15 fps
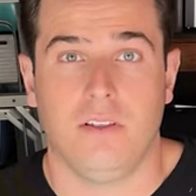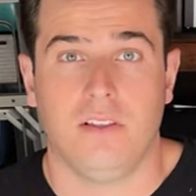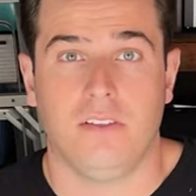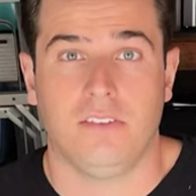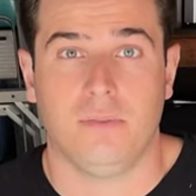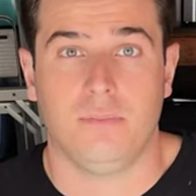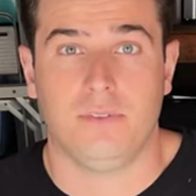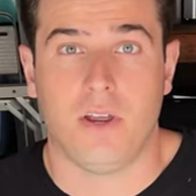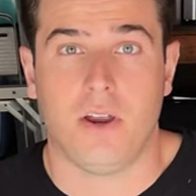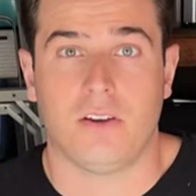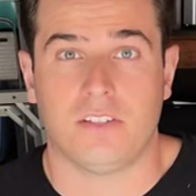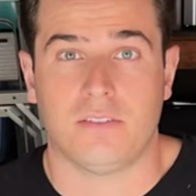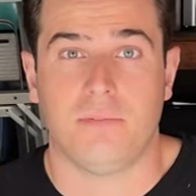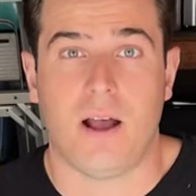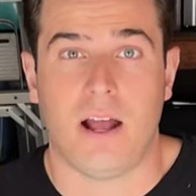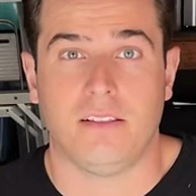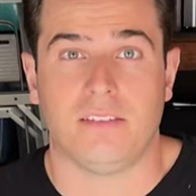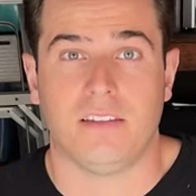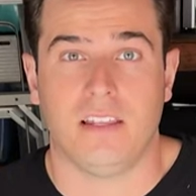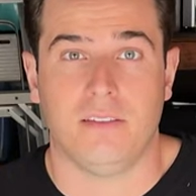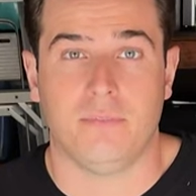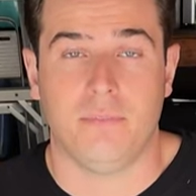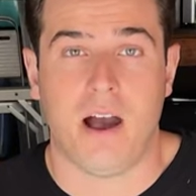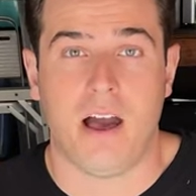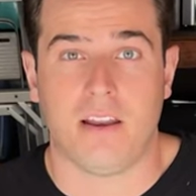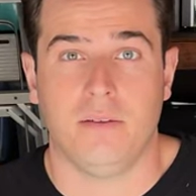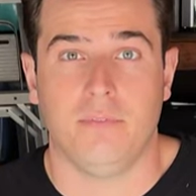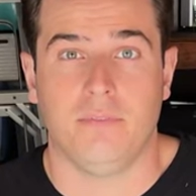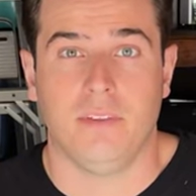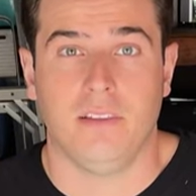some dark spots at the
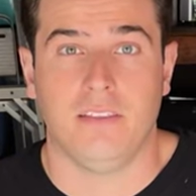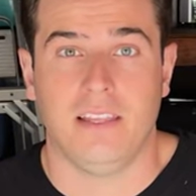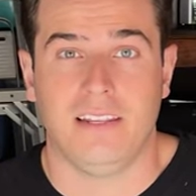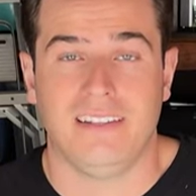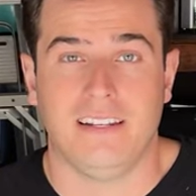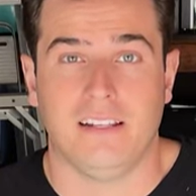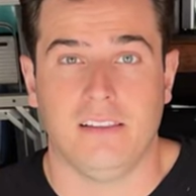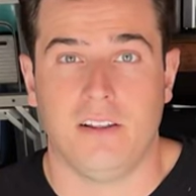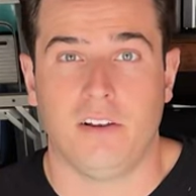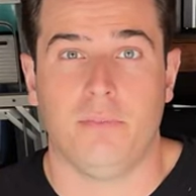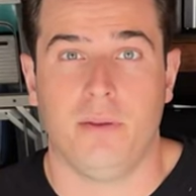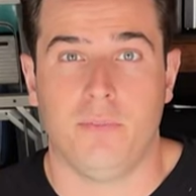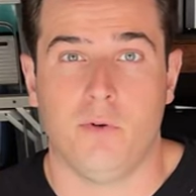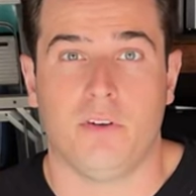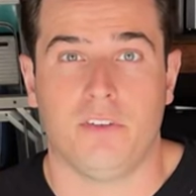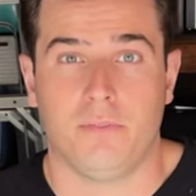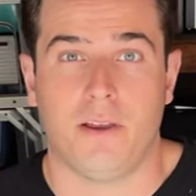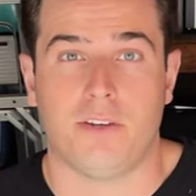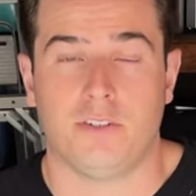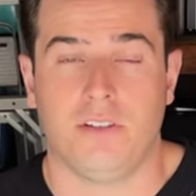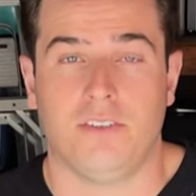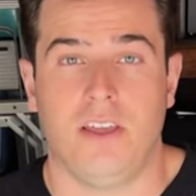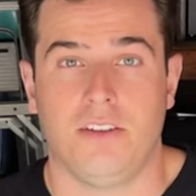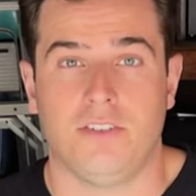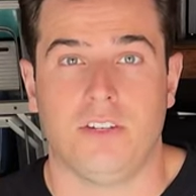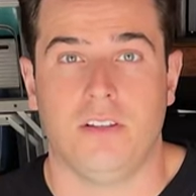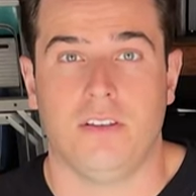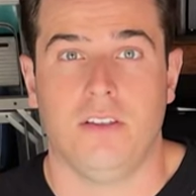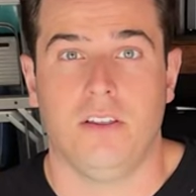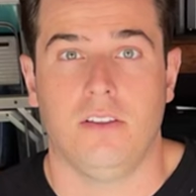bottom that need a little bit more special attention.
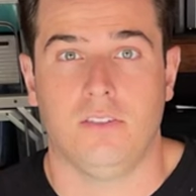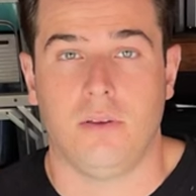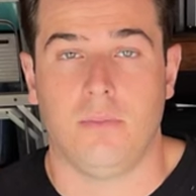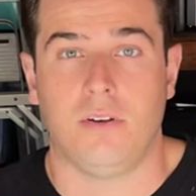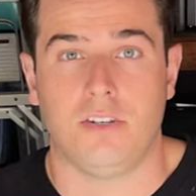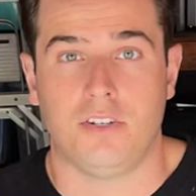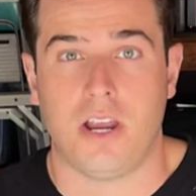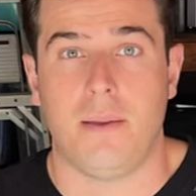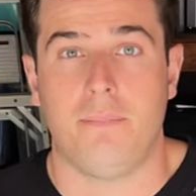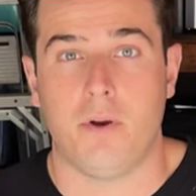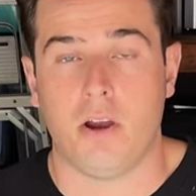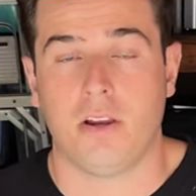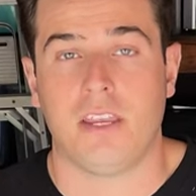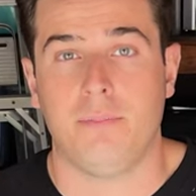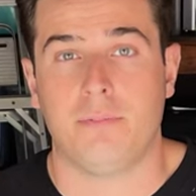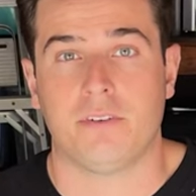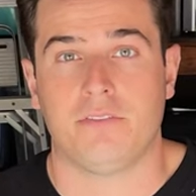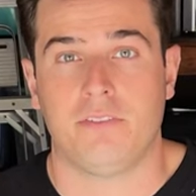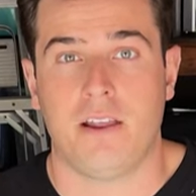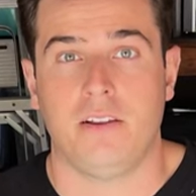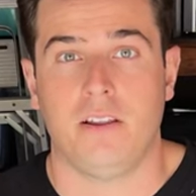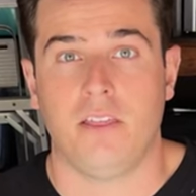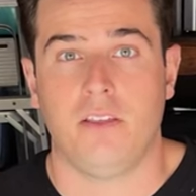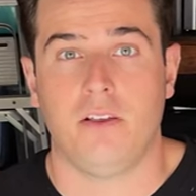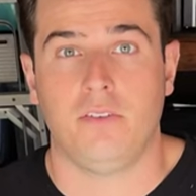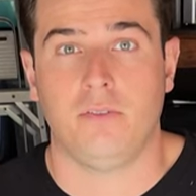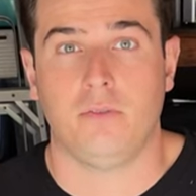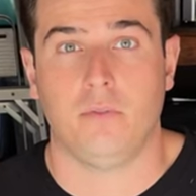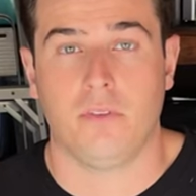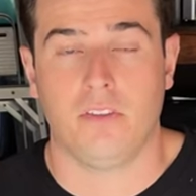So I'm gonna try Bar Keeper's Friend on
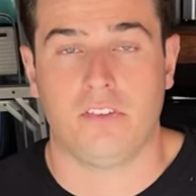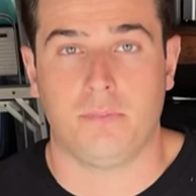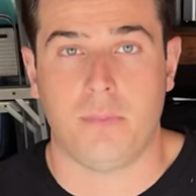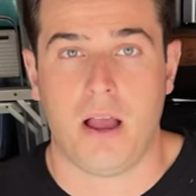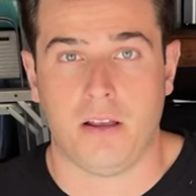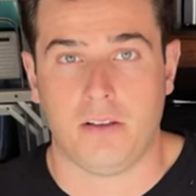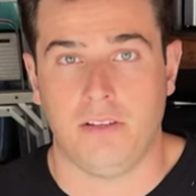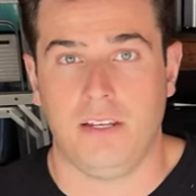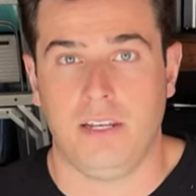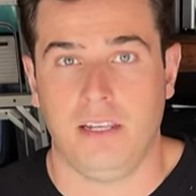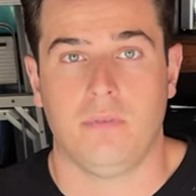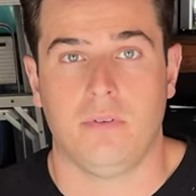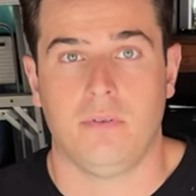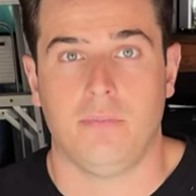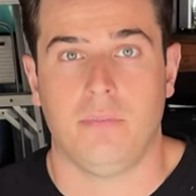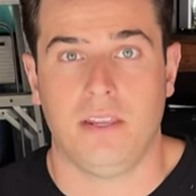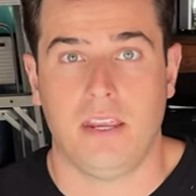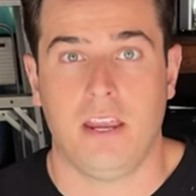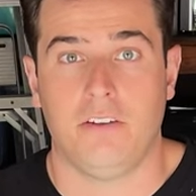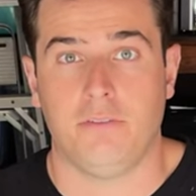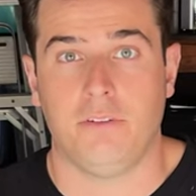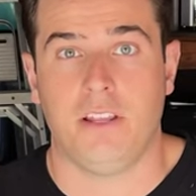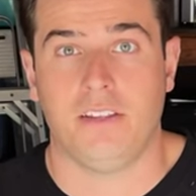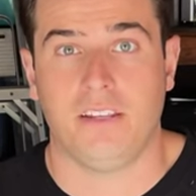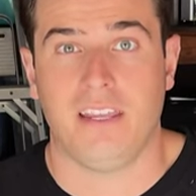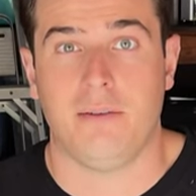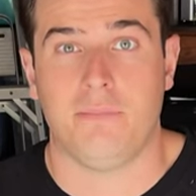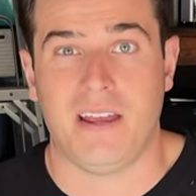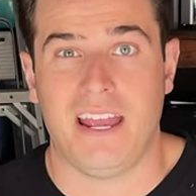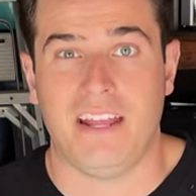those with a spot cleaning, being careful not to
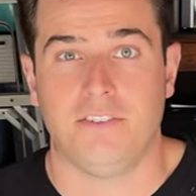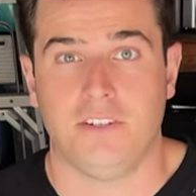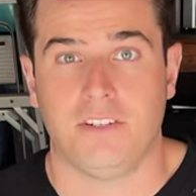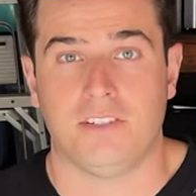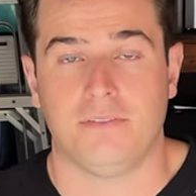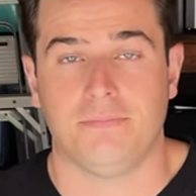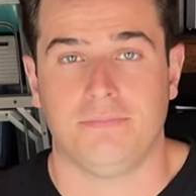get my edgings.